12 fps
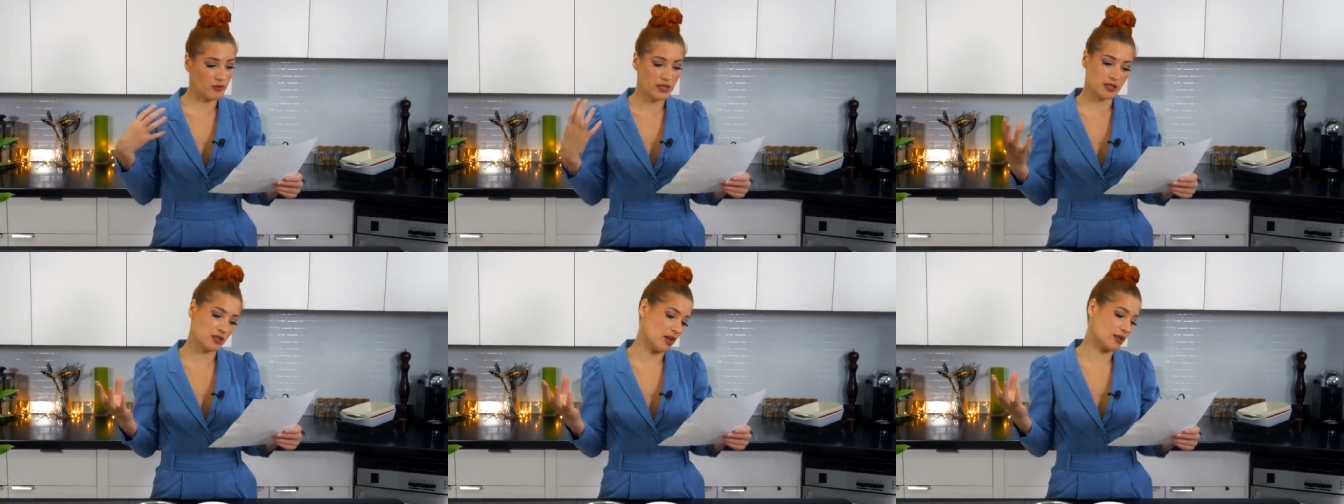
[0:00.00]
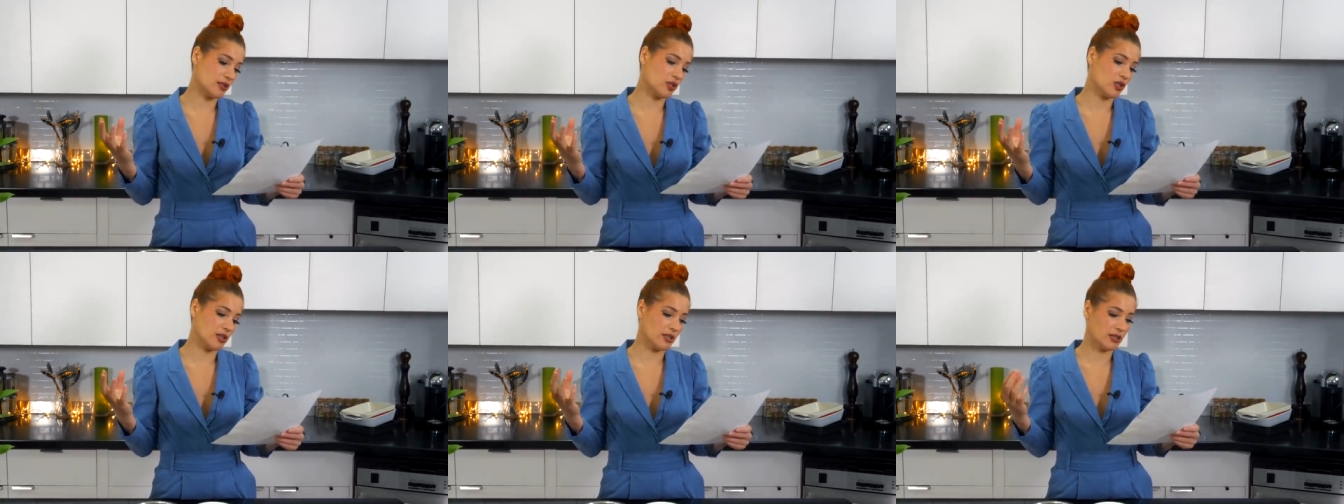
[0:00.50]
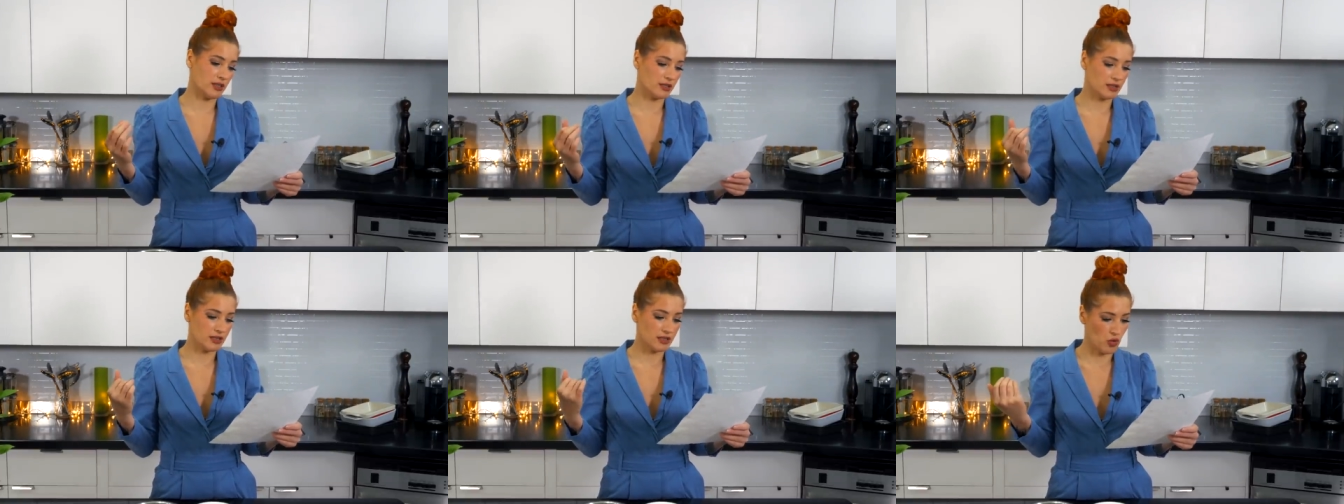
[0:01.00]
vegan
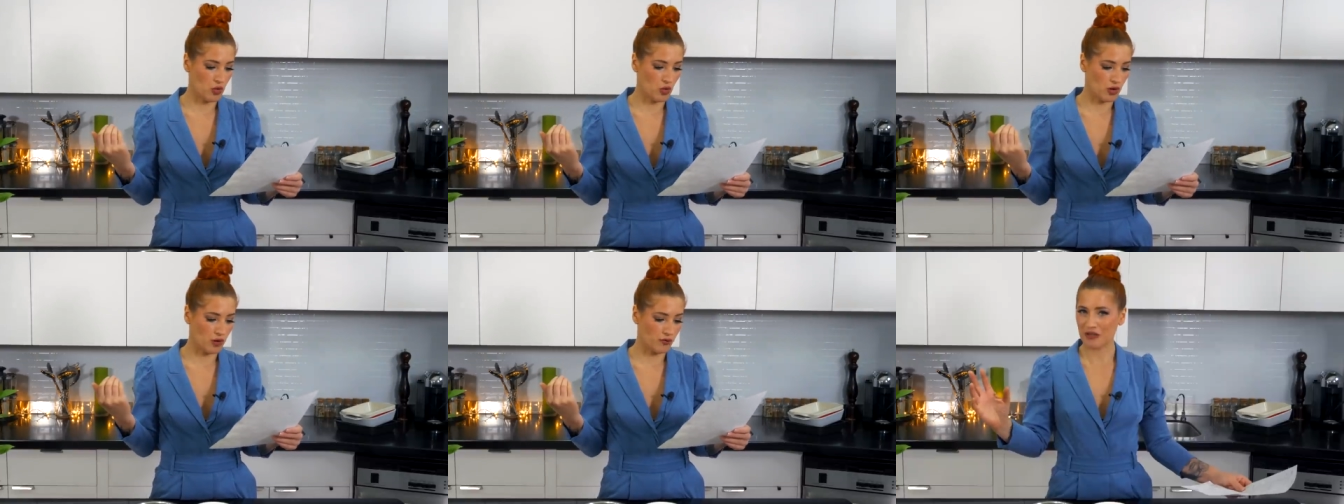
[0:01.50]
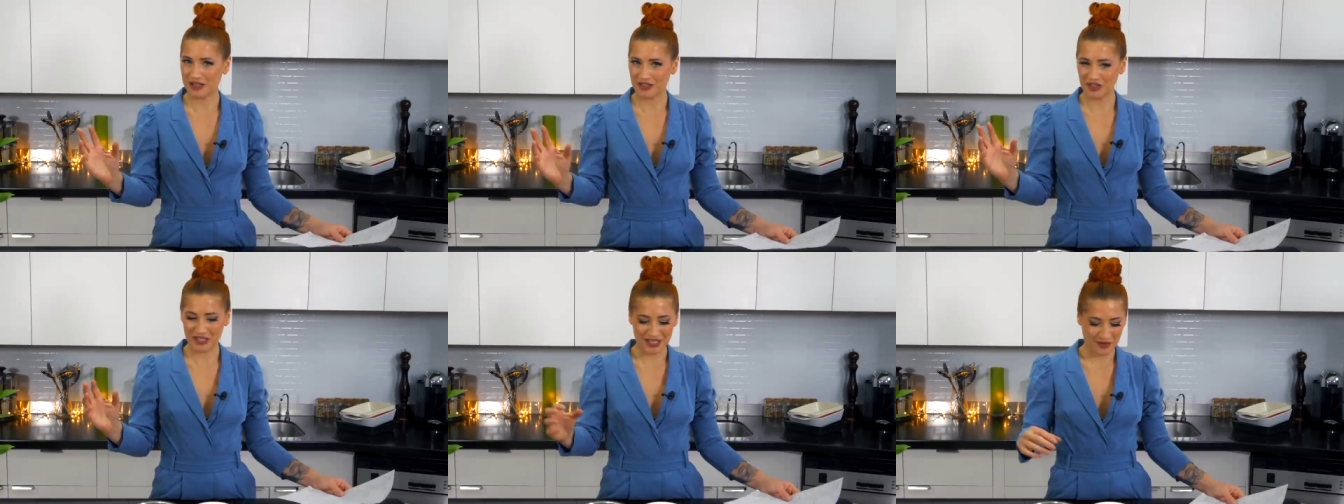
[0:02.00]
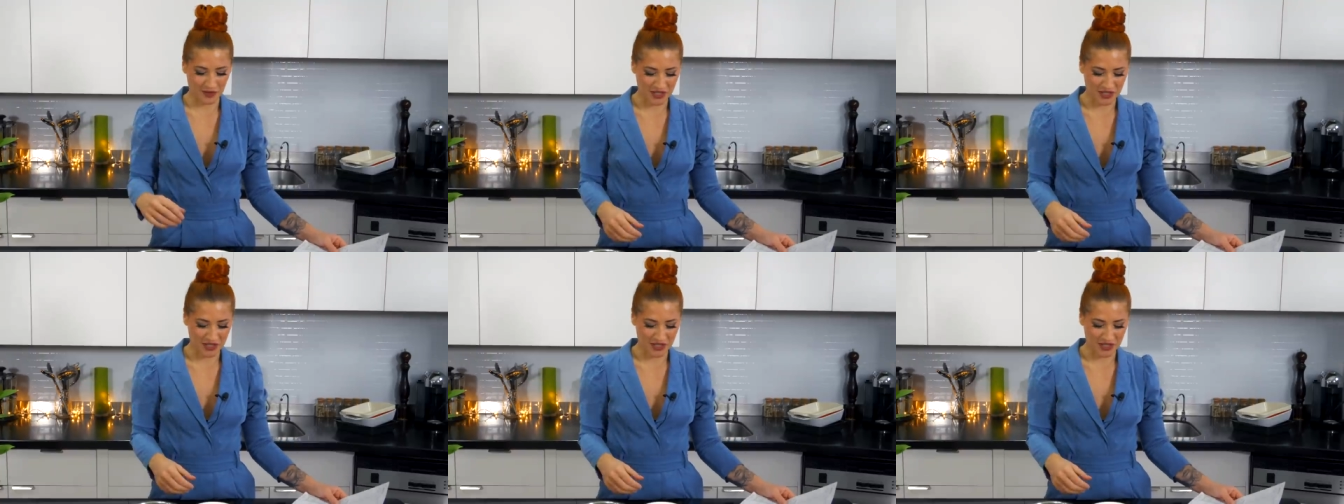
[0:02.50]
sausages, or shredded cheese for